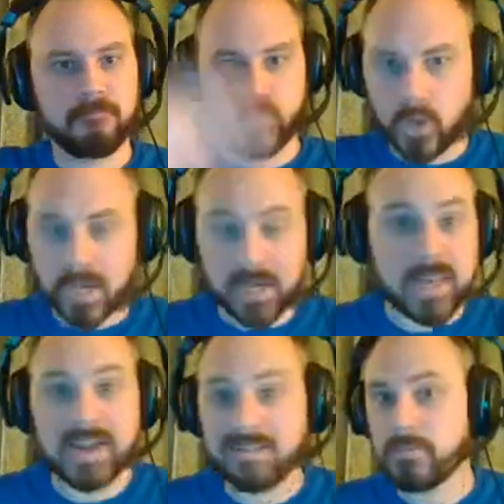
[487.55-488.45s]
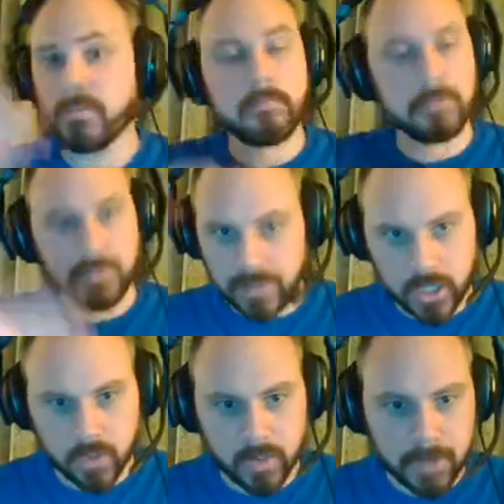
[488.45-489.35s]
We'll get into that
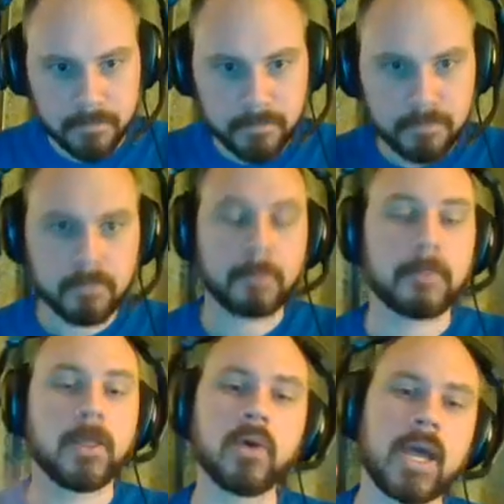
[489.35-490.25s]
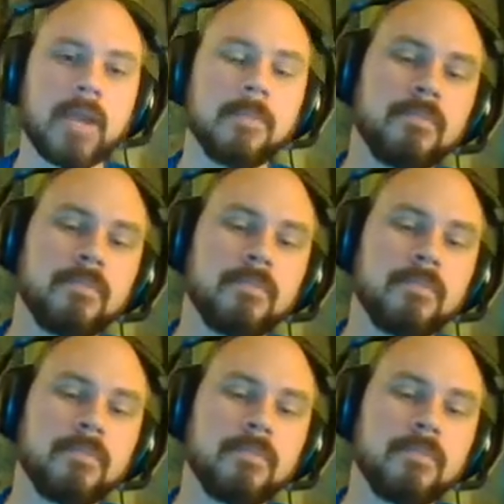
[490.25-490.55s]
later on. Okay.